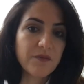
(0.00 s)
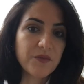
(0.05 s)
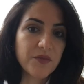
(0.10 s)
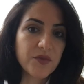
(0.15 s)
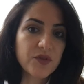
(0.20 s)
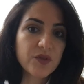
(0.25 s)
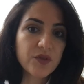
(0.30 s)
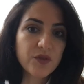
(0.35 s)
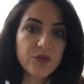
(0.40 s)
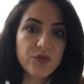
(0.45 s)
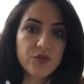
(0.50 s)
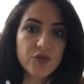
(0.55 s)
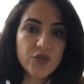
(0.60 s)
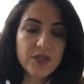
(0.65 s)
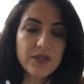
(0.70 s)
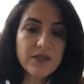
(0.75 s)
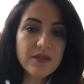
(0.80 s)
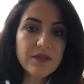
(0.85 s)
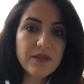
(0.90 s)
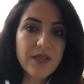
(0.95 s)

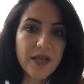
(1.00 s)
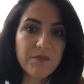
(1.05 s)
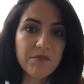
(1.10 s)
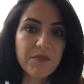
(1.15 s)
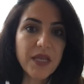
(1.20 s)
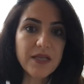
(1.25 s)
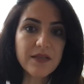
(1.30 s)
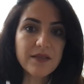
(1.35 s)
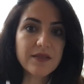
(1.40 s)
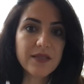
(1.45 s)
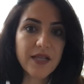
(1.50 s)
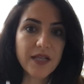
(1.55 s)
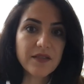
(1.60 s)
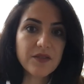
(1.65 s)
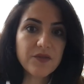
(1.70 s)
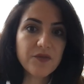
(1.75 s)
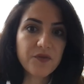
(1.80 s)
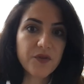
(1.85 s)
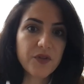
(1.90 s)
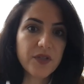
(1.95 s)
solutions that make
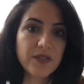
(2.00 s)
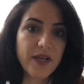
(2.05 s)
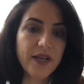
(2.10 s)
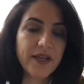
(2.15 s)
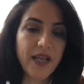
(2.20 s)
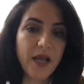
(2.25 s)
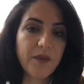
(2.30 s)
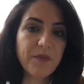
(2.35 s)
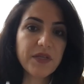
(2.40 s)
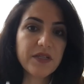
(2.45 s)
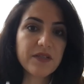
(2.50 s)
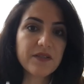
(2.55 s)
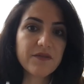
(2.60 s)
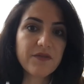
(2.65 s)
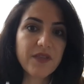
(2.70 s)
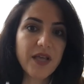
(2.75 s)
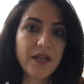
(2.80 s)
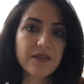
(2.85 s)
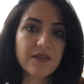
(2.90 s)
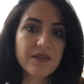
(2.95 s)
sense for the dynamics
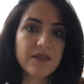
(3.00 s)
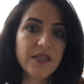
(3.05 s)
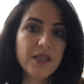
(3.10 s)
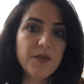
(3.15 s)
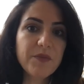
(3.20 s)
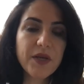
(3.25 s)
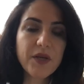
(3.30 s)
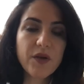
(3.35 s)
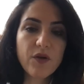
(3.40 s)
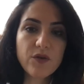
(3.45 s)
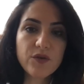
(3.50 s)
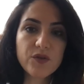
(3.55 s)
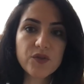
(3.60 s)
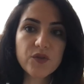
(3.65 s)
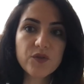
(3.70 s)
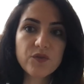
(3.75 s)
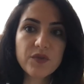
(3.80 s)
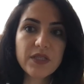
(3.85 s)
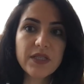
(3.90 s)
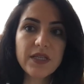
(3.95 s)
of that city, but
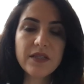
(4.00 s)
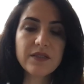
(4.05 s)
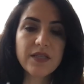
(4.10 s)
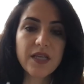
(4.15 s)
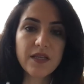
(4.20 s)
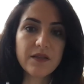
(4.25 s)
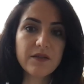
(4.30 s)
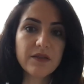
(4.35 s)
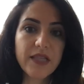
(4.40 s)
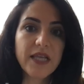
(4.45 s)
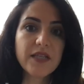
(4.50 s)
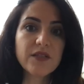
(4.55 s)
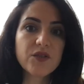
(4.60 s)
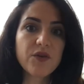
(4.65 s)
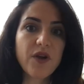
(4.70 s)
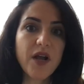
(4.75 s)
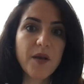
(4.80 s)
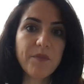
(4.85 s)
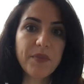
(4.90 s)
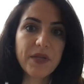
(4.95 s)
also really take
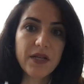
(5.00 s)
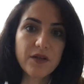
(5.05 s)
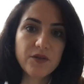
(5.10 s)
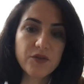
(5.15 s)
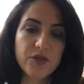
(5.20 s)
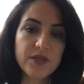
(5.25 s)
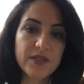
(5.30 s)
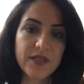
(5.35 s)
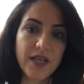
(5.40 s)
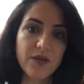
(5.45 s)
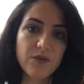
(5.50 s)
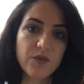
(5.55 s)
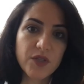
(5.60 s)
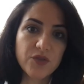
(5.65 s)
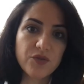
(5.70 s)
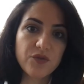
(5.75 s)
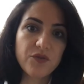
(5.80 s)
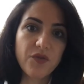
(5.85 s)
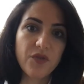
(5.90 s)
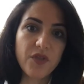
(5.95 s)
laser up and understand
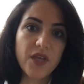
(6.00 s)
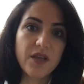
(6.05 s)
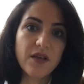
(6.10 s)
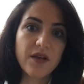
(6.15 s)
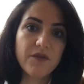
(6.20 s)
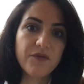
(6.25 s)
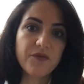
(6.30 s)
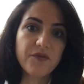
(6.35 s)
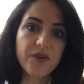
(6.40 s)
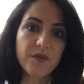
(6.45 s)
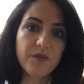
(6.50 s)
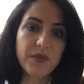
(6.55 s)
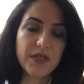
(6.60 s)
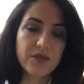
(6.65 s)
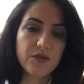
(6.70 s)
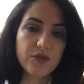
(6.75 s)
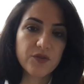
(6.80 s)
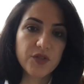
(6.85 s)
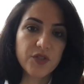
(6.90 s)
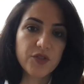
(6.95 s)
what you think of from a
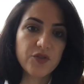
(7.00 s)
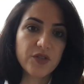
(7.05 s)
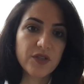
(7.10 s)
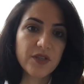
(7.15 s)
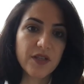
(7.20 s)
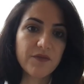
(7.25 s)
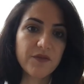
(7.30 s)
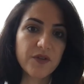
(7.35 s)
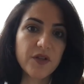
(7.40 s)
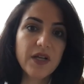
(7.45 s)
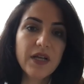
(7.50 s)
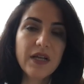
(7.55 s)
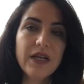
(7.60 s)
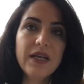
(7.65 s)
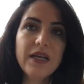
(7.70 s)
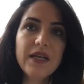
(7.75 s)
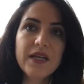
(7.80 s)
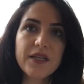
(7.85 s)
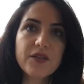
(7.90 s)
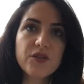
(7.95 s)
strategic level.
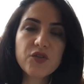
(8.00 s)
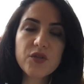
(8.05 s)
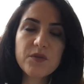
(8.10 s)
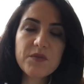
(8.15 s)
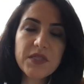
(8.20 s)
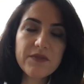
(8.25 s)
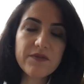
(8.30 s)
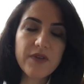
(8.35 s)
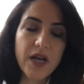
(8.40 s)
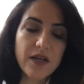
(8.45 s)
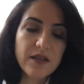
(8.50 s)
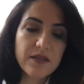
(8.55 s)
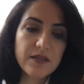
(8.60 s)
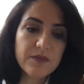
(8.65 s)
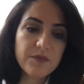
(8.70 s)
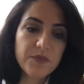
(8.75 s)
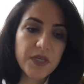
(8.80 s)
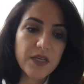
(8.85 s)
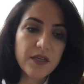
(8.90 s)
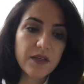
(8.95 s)
In terms of
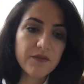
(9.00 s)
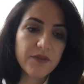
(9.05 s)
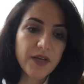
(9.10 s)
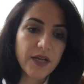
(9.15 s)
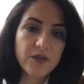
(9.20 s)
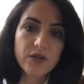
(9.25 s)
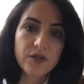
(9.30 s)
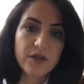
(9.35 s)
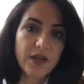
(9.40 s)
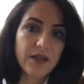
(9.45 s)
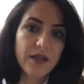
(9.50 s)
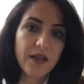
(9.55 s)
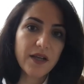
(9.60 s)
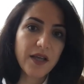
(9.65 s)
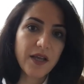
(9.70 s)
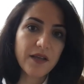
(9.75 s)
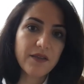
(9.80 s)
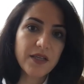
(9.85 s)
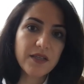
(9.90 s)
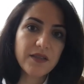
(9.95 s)
us being a vector,
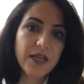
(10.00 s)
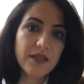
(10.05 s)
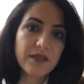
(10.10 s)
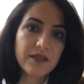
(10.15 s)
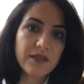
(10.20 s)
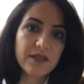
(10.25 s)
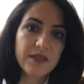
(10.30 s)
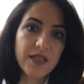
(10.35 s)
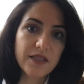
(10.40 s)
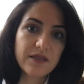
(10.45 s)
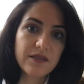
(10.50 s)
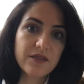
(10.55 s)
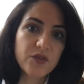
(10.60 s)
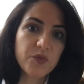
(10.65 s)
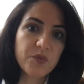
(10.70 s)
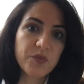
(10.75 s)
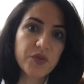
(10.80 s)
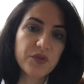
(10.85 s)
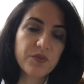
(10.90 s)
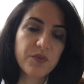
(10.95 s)
I think that's
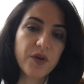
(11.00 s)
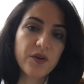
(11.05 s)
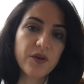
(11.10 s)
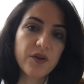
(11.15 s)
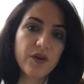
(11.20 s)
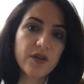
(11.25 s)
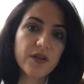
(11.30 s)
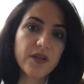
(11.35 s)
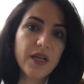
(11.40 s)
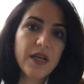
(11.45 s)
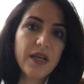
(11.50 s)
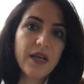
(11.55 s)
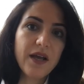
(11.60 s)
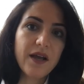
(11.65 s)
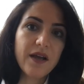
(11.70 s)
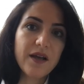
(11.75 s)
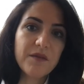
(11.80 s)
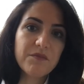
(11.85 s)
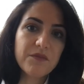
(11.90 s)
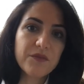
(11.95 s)
super spot
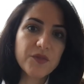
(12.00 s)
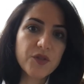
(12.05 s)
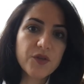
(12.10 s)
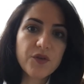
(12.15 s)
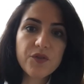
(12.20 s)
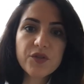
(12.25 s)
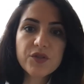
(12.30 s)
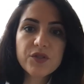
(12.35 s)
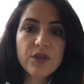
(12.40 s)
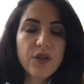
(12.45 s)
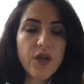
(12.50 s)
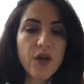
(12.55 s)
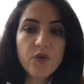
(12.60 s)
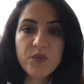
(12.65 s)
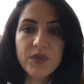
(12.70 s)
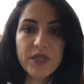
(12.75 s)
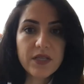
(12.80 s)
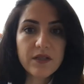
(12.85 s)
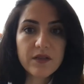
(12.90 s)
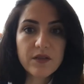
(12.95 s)
on. You know, there's a lot
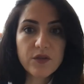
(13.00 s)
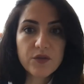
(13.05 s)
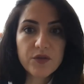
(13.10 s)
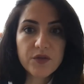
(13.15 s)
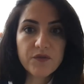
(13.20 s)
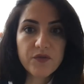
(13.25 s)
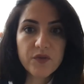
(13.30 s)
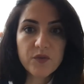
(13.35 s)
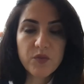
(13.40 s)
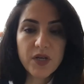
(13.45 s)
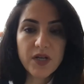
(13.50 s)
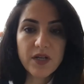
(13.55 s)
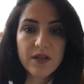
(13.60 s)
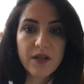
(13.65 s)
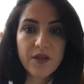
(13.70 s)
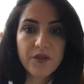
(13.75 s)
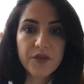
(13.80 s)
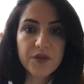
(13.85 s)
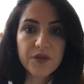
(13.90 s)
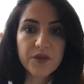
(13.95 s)
we can learn from one
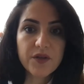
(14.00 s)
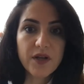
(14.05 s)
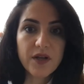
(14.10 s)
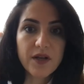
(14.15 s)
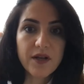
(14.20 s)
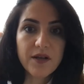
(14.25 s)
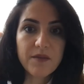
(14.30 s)
another